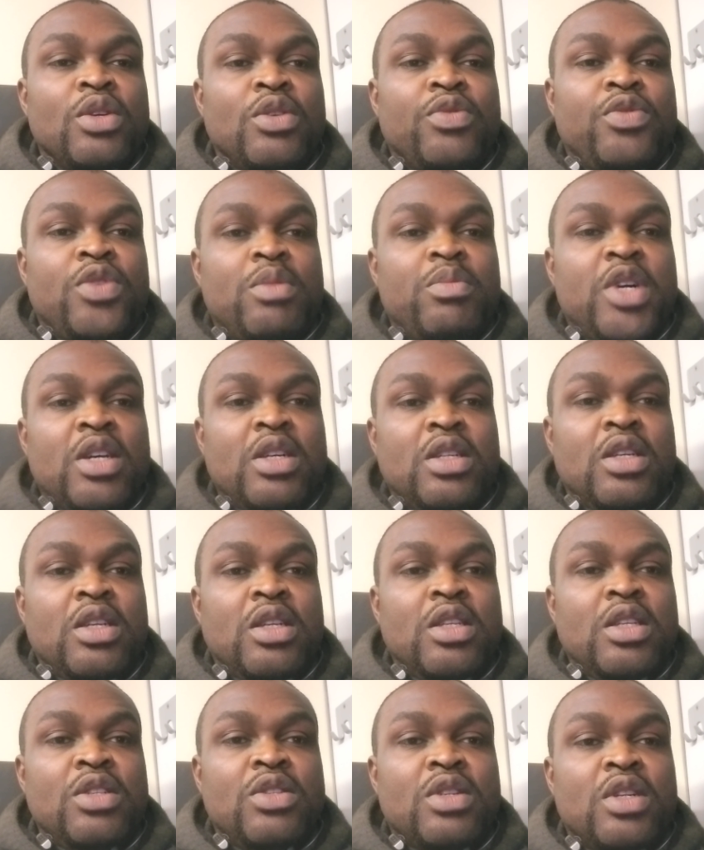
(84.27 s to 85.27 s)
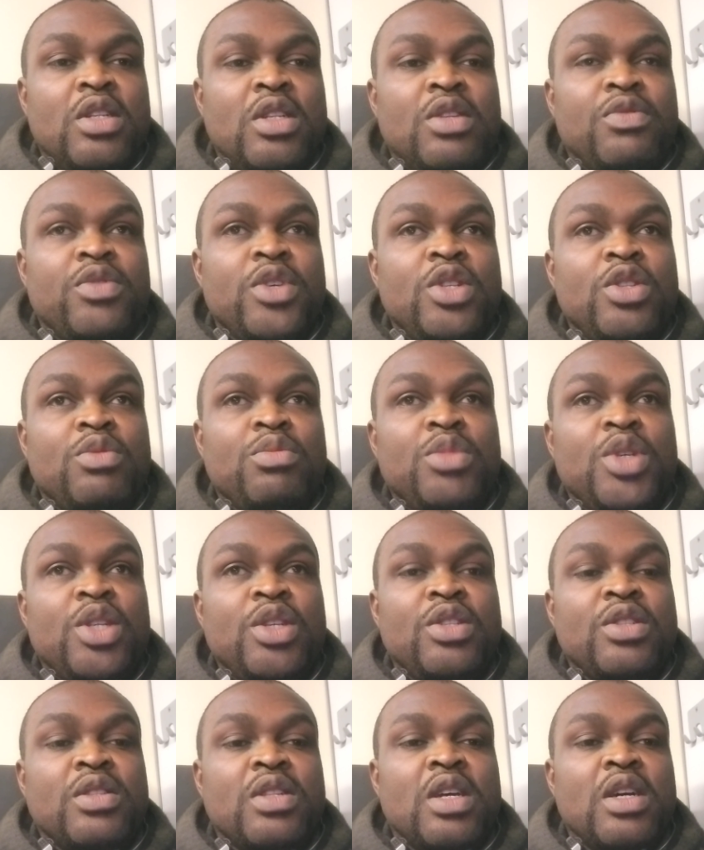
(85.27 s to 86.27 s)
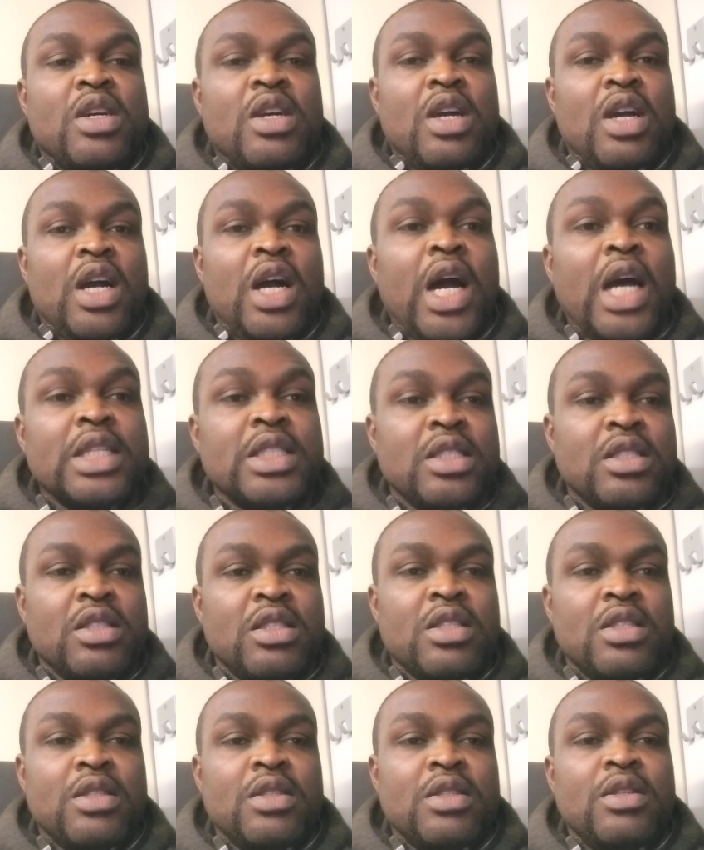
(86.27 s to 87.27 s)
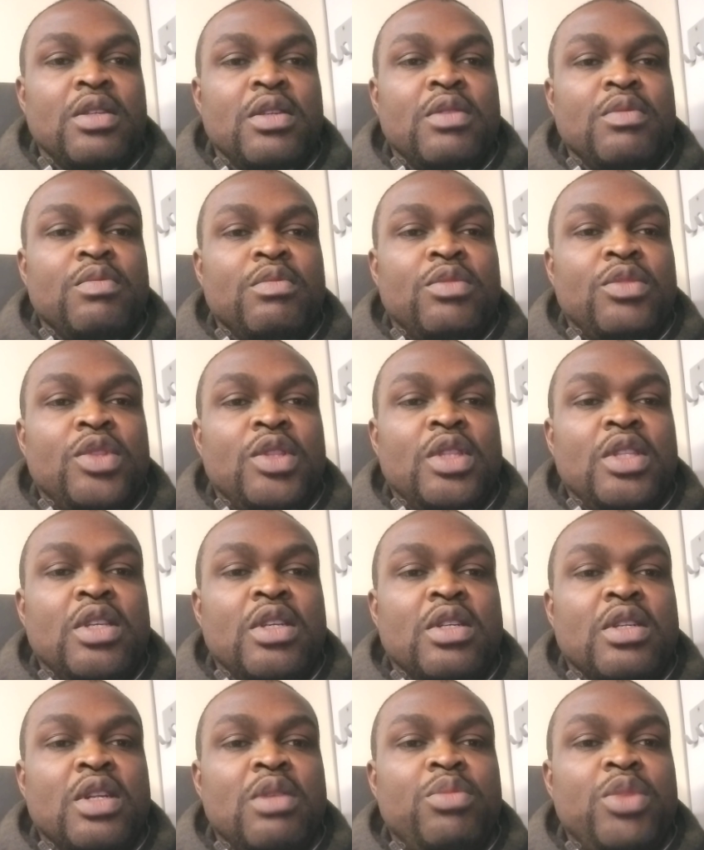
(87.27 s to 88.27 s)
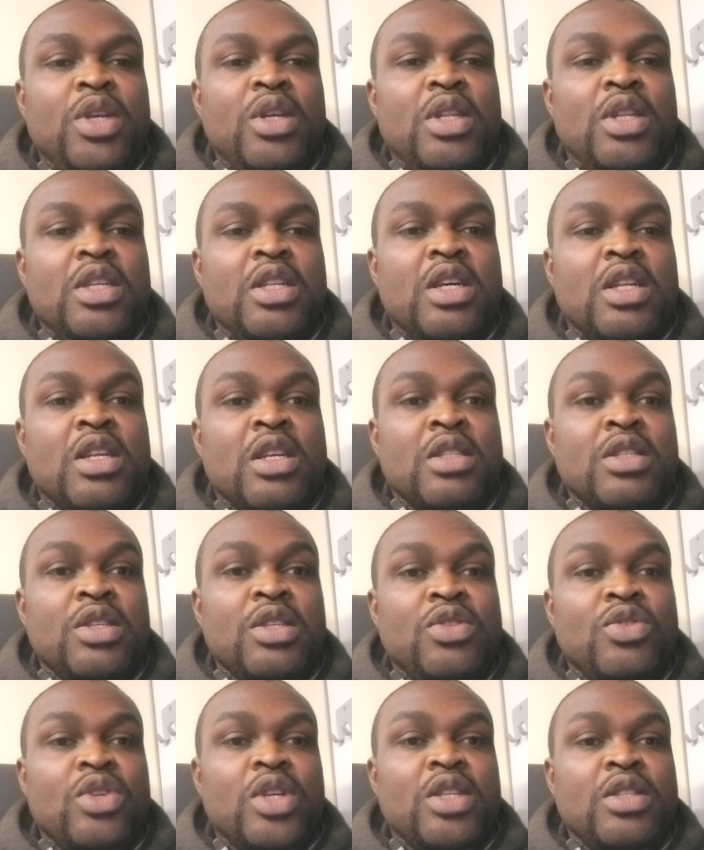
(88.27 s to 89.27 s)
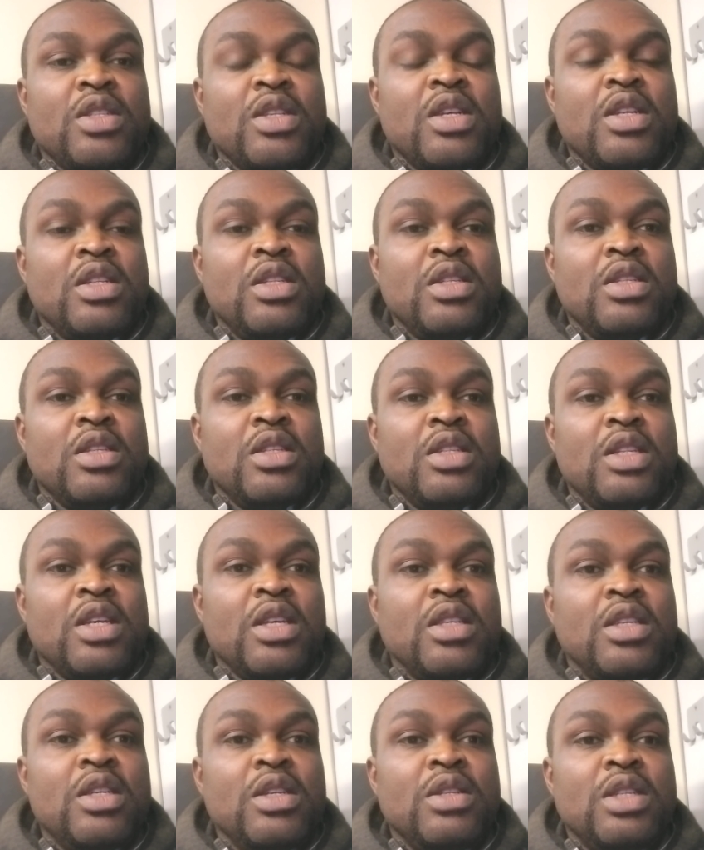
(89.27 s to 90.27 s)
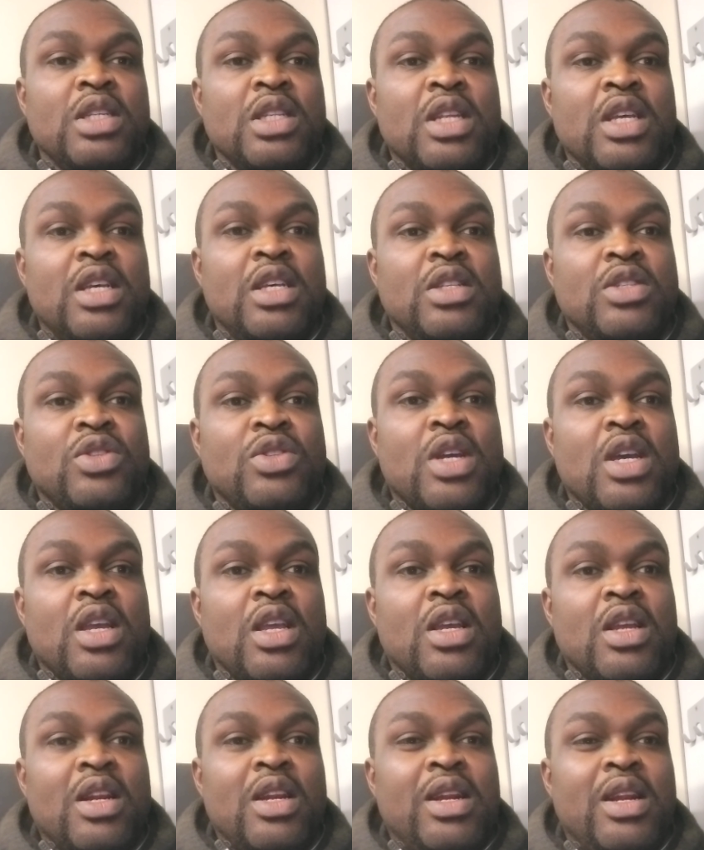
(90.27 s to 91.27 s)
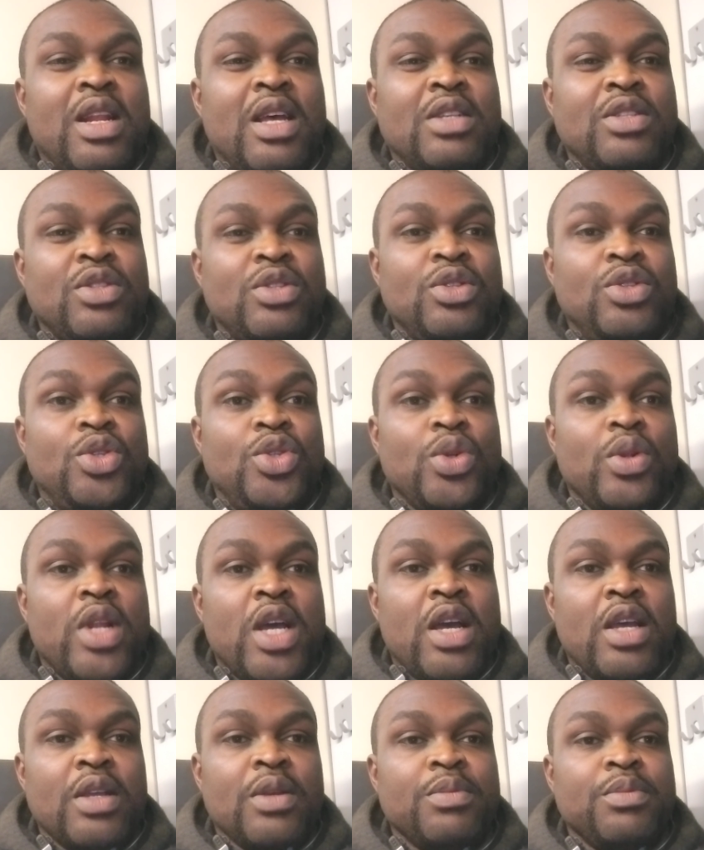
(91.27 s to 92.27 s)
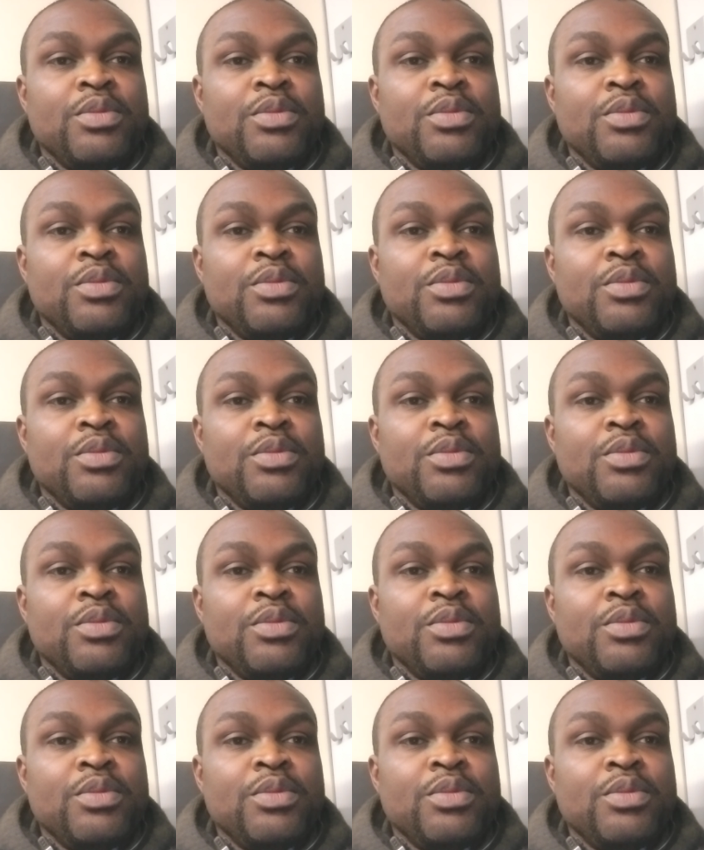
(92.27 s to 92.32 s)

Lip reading: former Israel defense minister, and the rebel leader that Israel said they killed in airstrike last July,